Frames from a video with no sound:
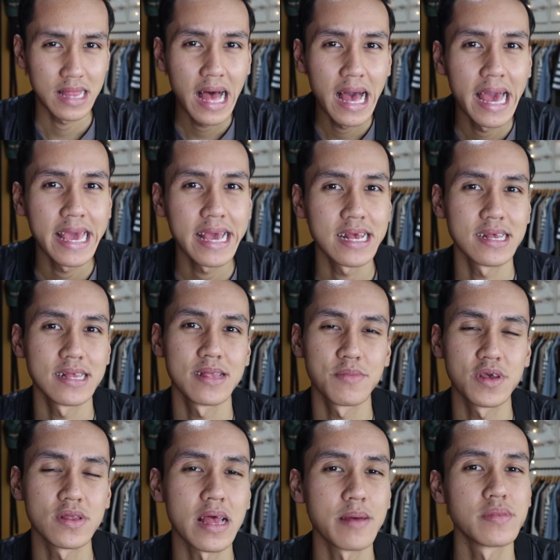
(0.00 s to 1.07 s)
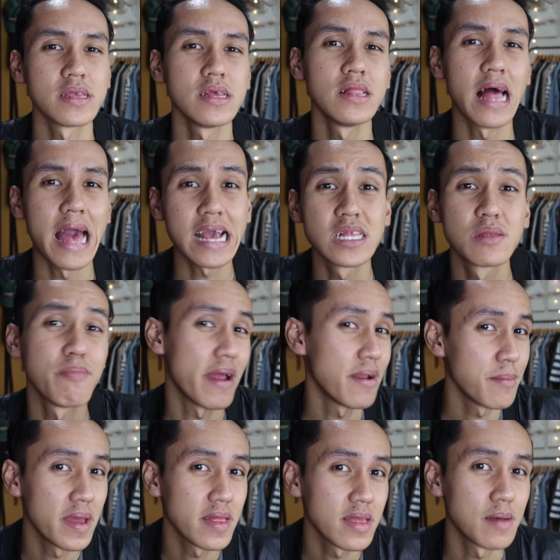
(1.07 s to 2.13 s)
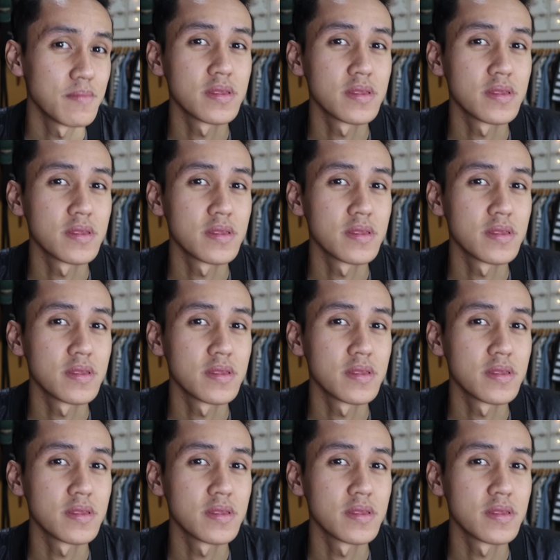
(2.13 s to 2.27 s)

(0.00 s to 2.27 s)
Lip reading: like because I'm still experimenting.